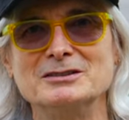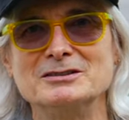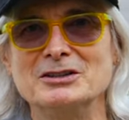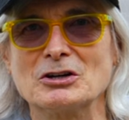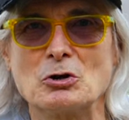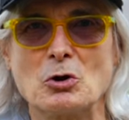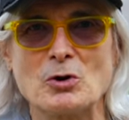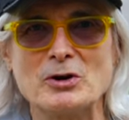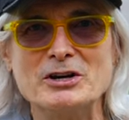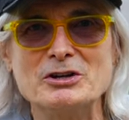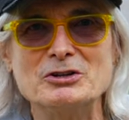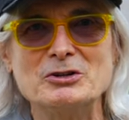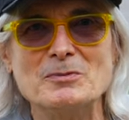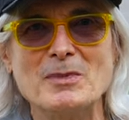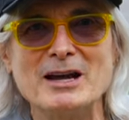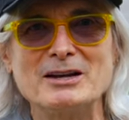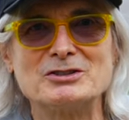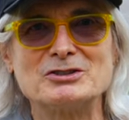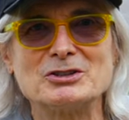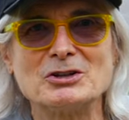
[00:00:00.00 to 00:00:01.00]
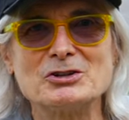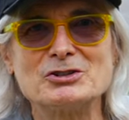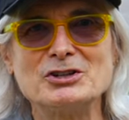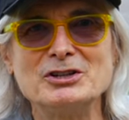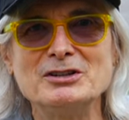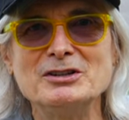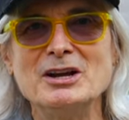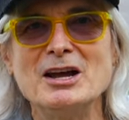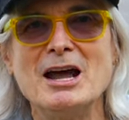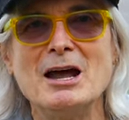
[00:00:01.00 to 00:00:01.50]
According to my
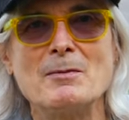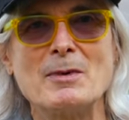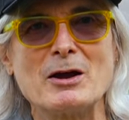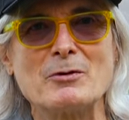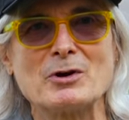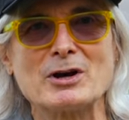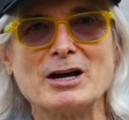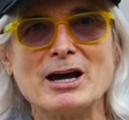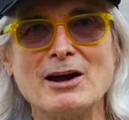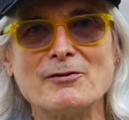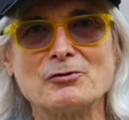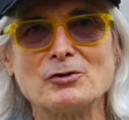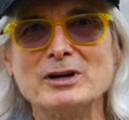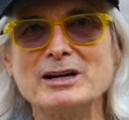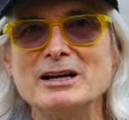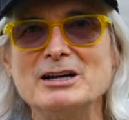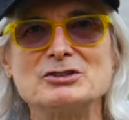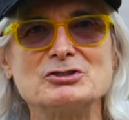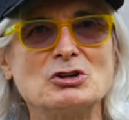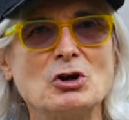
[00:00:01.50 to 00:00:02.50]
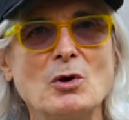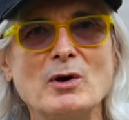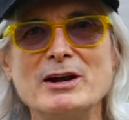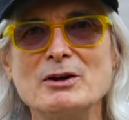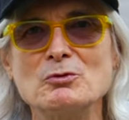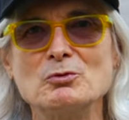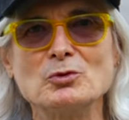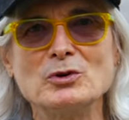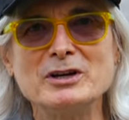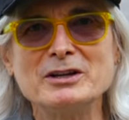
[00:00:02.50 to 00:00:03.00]
surgeon, my recovery is
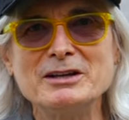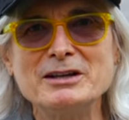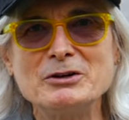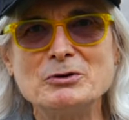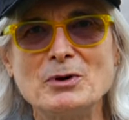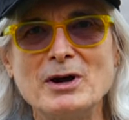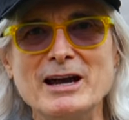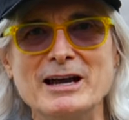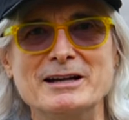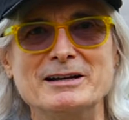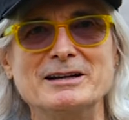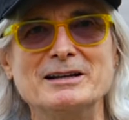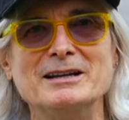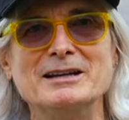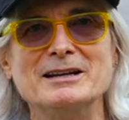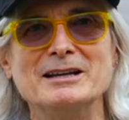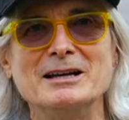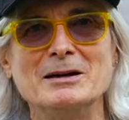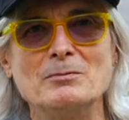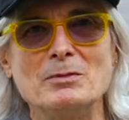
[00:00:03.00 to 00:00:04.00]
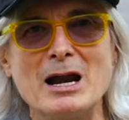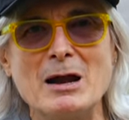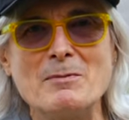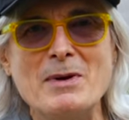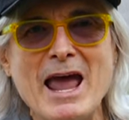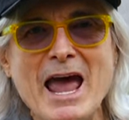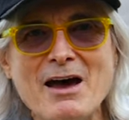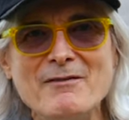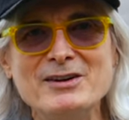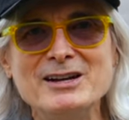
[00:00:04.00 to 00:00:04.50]
going really great, but
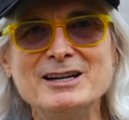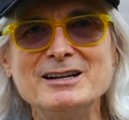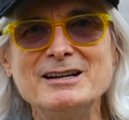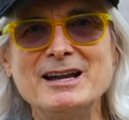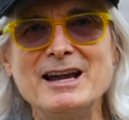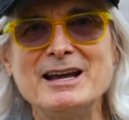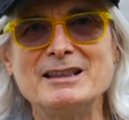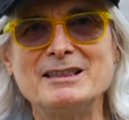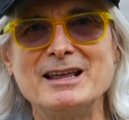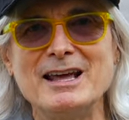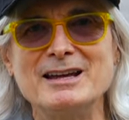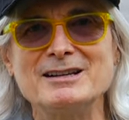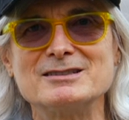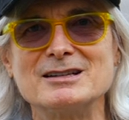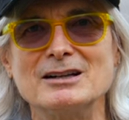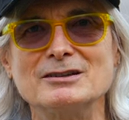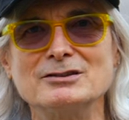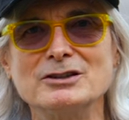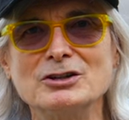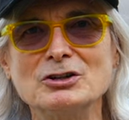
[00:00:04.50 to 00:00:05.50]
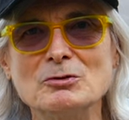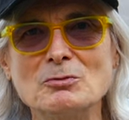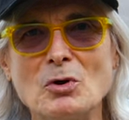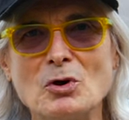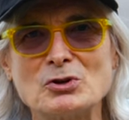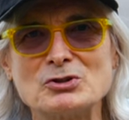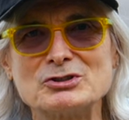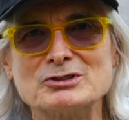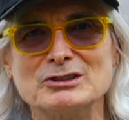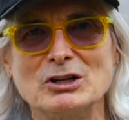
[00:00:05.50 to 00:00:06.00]
I'm having to take things a little
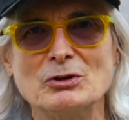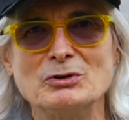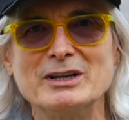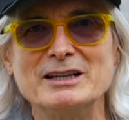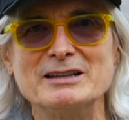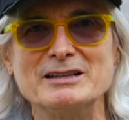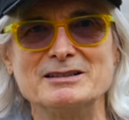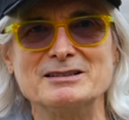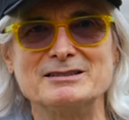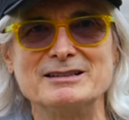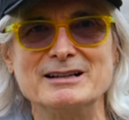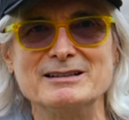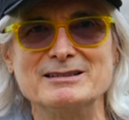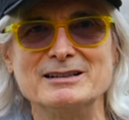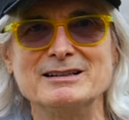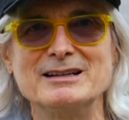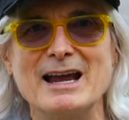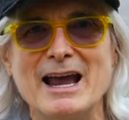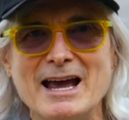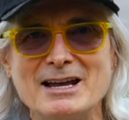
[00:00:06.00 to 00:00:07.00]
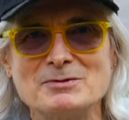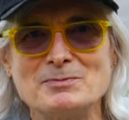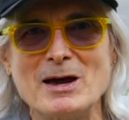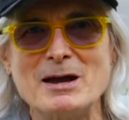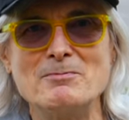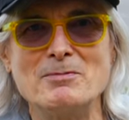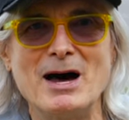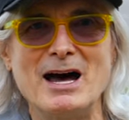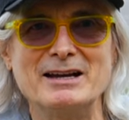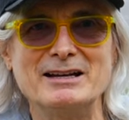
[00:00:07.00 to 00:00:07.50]
more slowly this season as
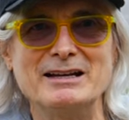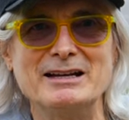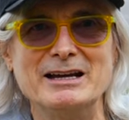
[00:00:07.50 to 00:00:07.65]
my body